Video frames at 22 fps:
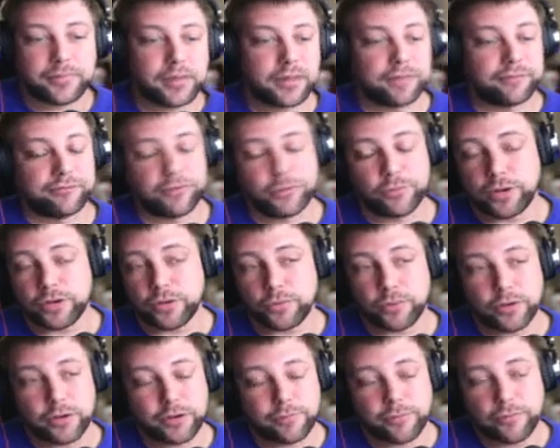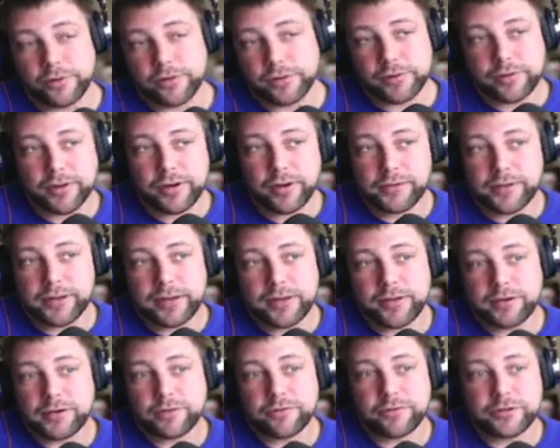If you want to work more, go ahead
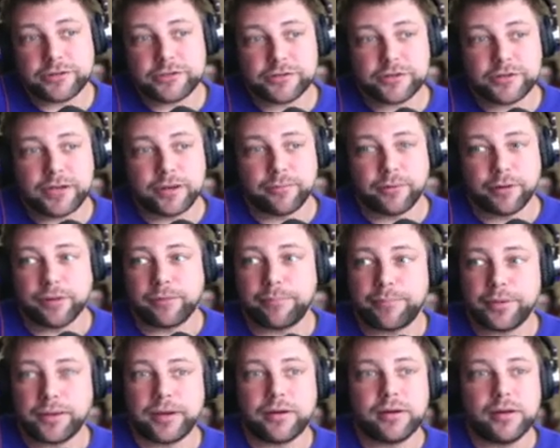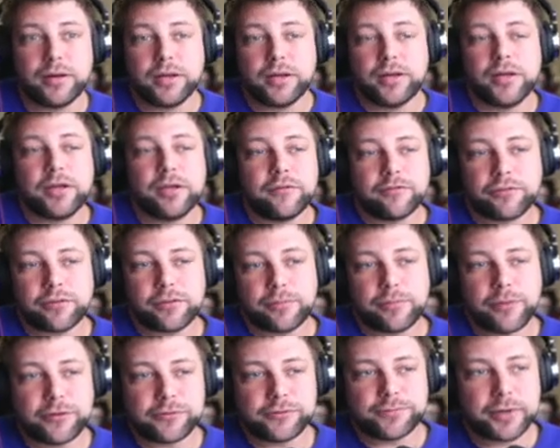and increase your number. But for the
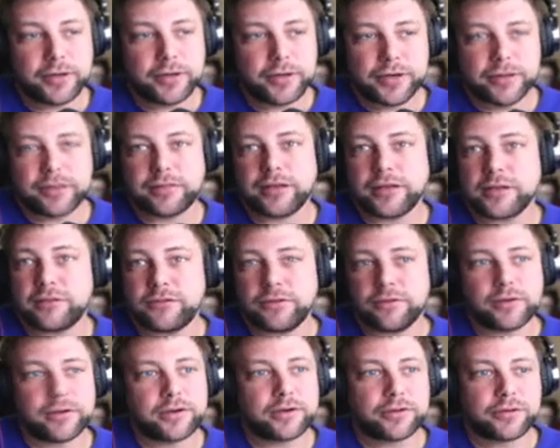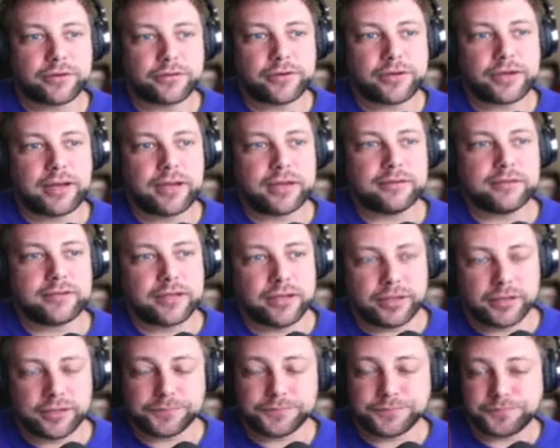most part, I think 230 days a
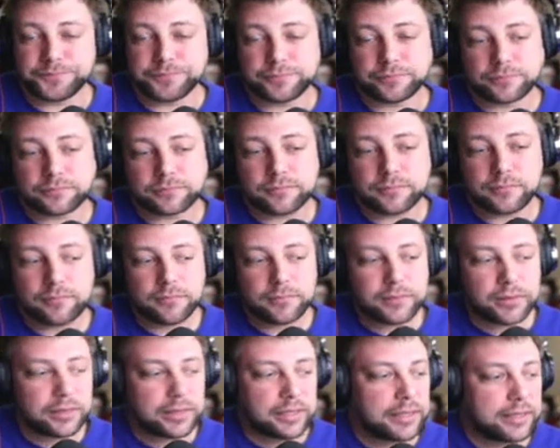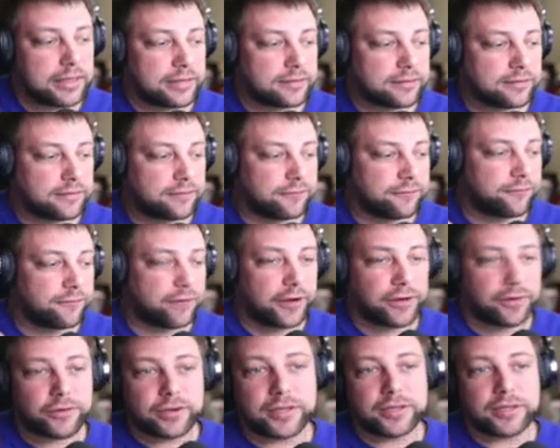year is
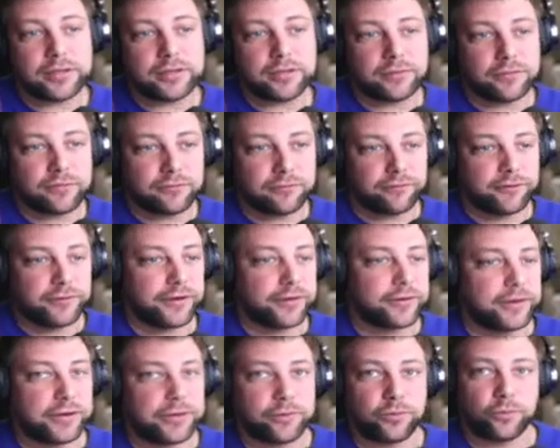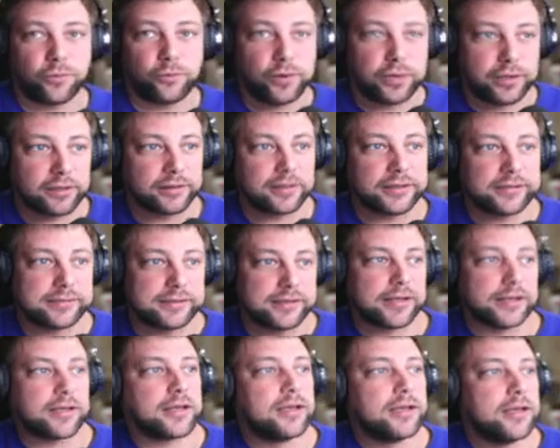very, very
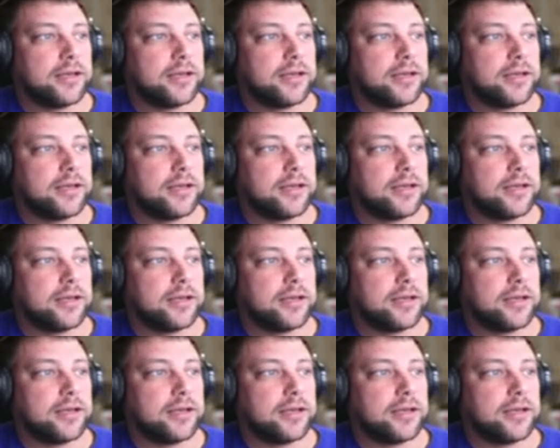realistic.